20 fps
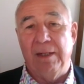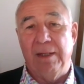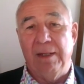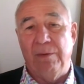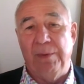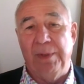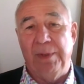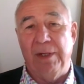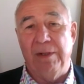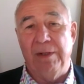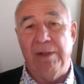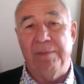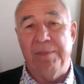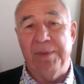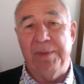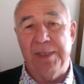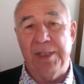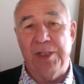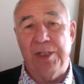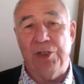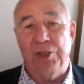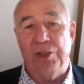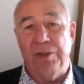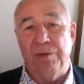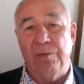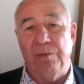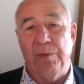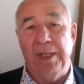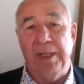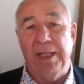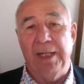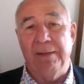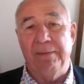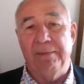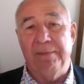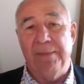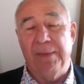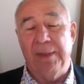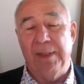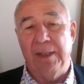We are in a position where
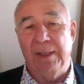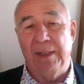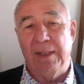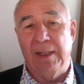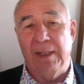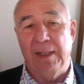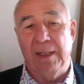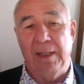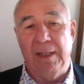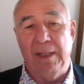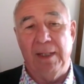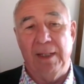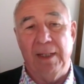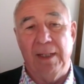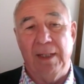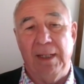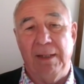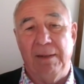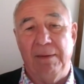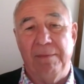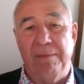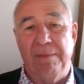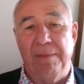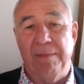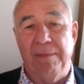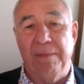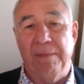in